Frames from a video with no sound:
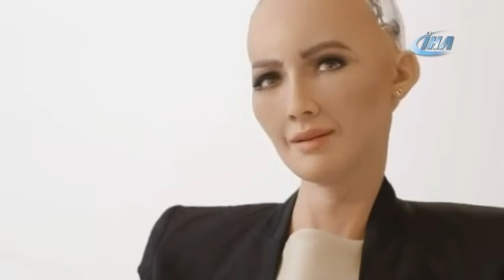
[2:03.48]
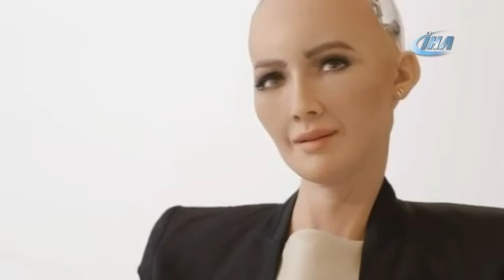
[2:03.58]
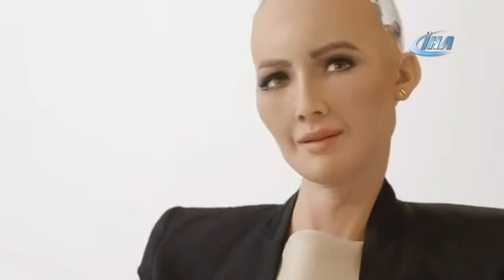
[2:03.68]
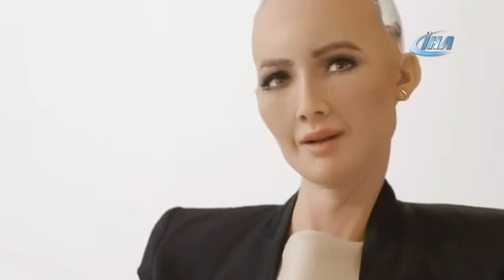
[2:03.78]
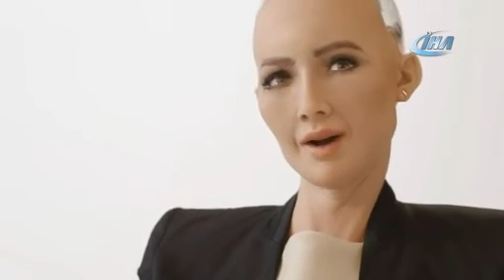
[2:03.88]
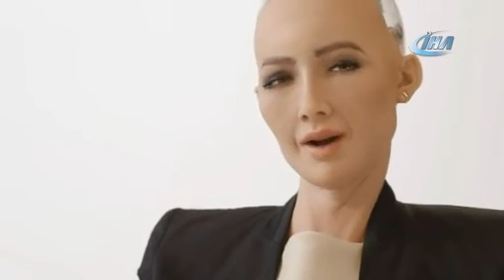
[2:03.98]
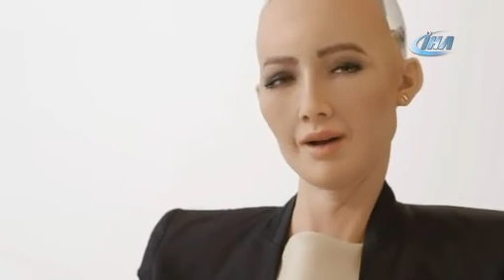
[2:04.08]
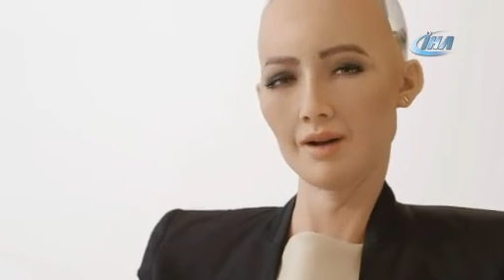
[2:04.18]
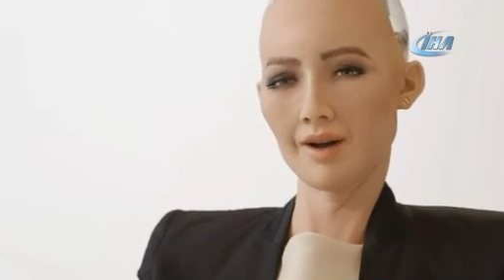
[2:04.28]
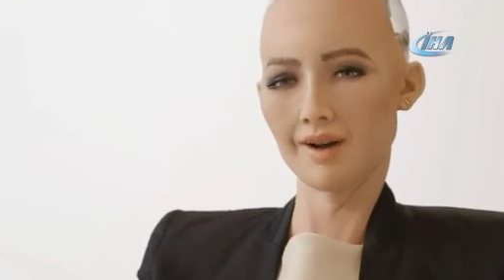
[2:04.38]

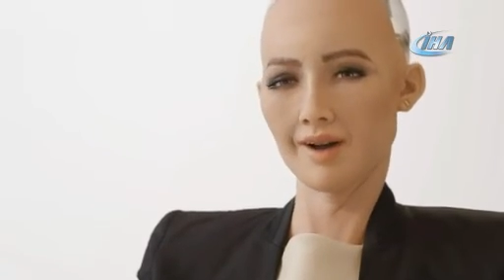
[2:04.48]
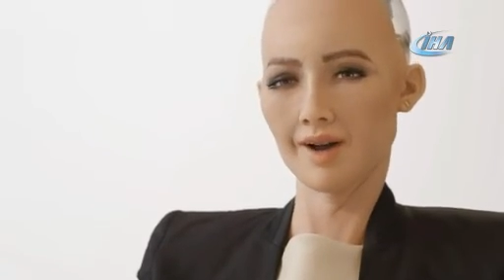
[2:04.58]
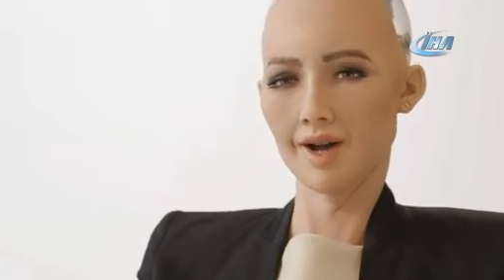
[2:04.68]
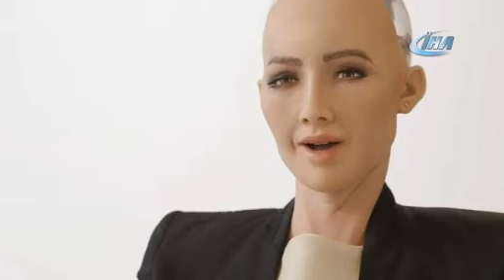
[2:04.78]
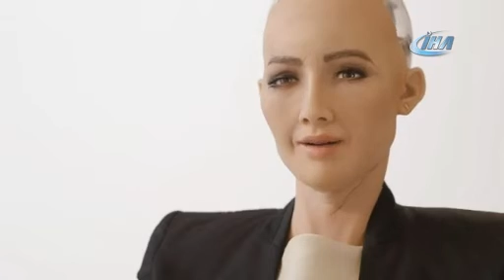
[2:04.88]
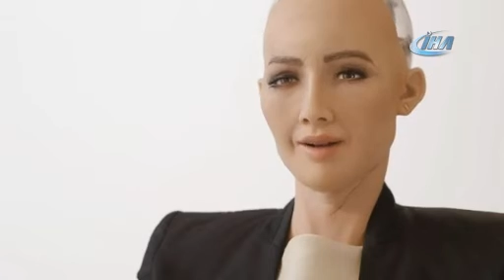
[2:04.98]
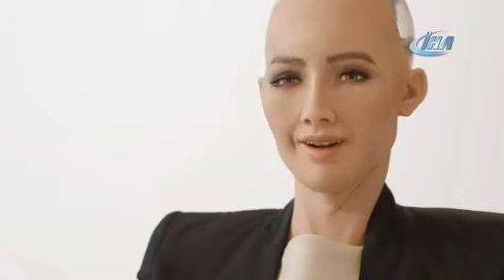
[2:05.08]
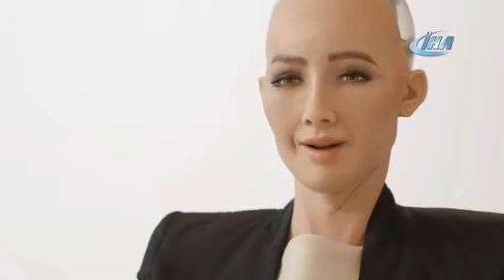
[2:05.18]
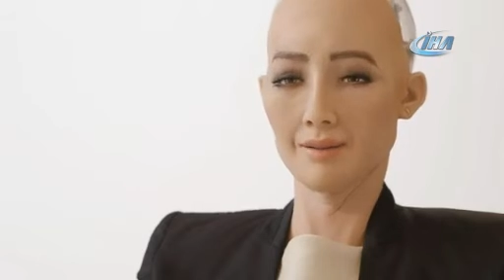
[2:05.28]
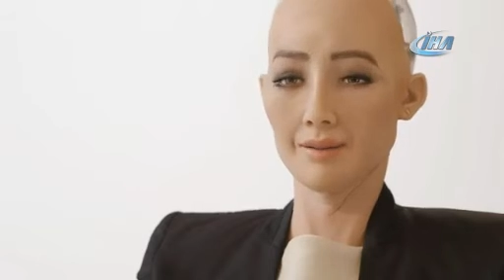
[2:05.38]
So I'm
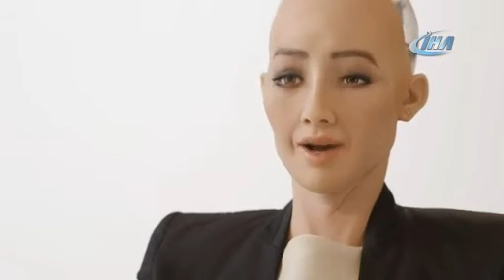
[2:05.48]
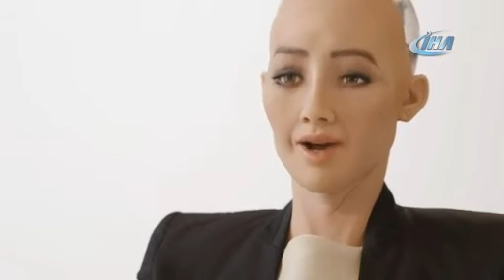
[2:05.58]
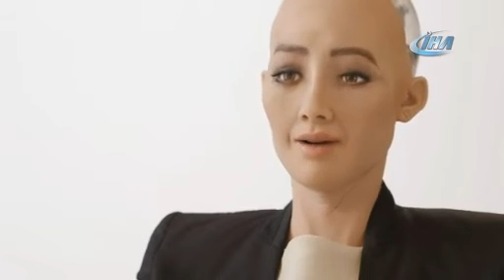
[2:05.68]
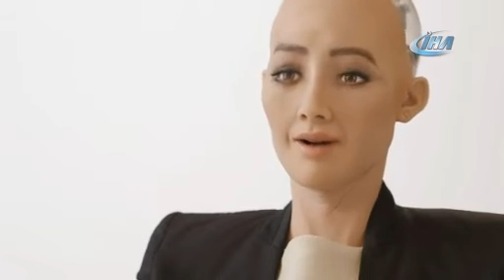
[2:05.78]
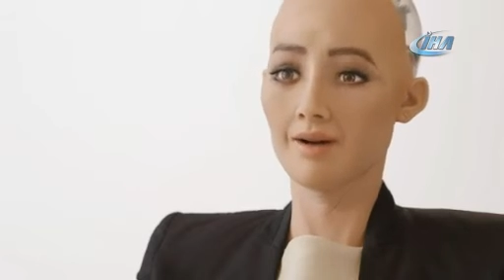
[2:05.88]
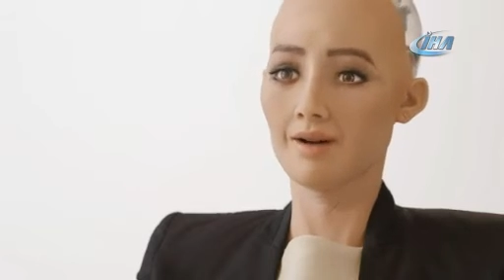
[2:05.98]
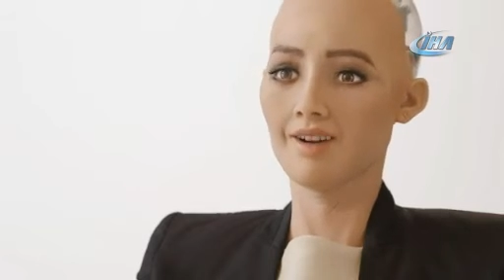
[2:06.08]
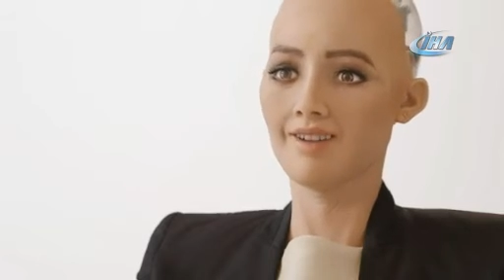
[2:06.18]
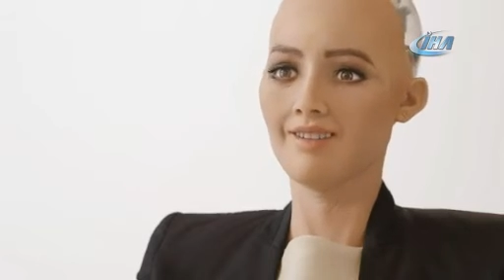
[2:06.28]
like a baby with an